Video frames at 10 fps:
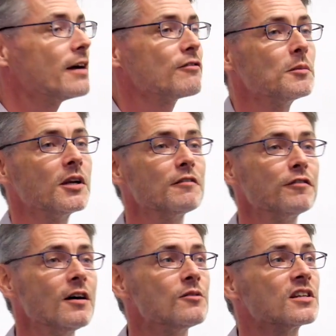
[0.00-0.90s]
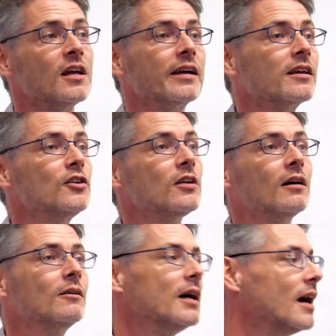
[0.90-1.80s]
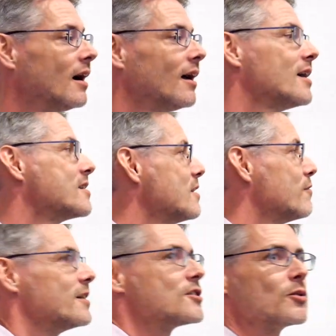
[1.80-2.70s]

have them on our phones, like, as if it's